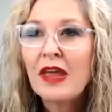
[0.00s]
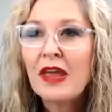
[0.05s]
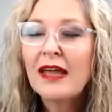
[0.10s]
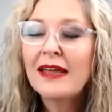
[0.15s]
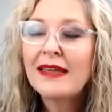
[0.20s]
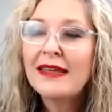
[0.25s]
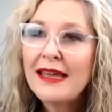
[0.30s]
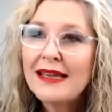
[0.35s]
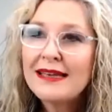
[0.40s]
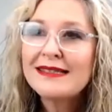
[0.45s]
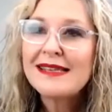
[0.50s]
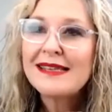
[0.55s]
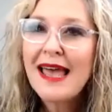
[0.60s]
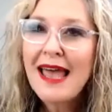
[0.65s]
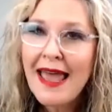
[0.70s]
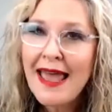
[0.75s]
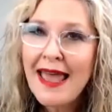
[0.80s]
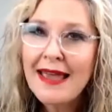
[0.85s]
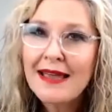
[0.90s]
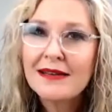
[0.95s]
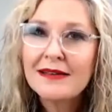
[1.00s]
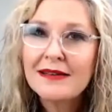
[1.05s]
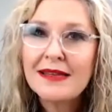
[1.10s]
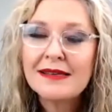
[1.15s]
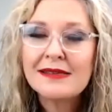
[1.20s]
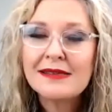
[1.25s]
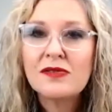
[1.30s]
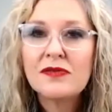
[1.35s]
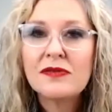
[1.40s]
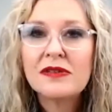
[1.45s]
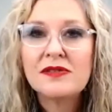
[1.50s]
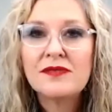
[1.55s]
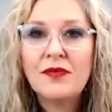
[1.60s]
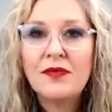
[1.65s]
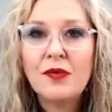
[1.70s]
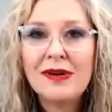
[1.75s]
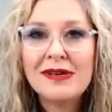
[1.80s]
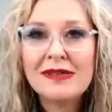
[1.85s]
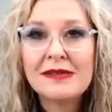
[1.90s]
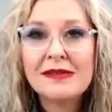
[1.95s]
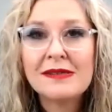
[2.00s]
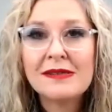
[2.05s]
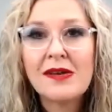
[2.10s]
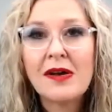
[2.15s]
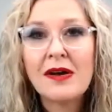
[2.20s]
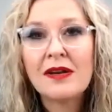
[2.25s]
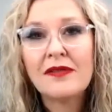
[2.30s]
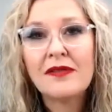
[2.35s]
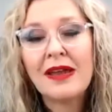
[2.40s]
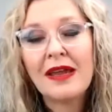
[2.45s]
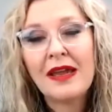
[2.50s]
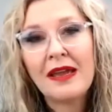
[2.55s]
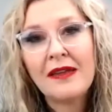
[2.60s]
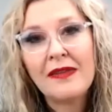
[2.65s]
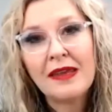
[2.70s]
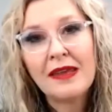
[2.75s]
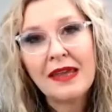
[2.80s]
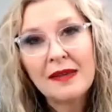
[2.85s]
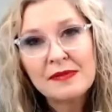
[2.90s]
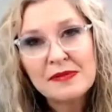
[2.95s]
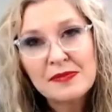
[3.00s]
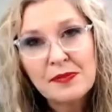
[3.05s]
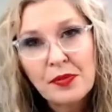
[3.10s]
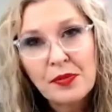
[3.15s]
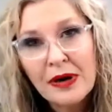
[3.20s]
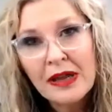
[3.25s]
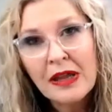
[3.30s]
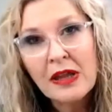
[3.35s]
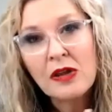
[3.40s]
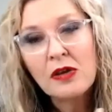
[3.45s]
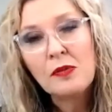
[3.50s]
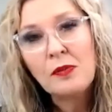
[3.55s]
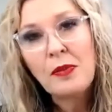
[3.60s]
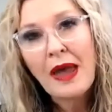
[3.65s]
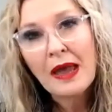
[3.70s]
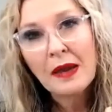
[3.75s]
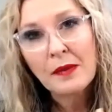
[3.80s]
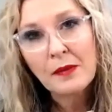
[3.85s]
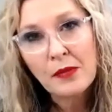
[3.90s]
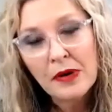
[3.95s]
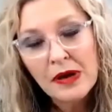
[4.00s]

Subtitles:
Yes, and there's still this voice inside of your head that keeps bringing you back.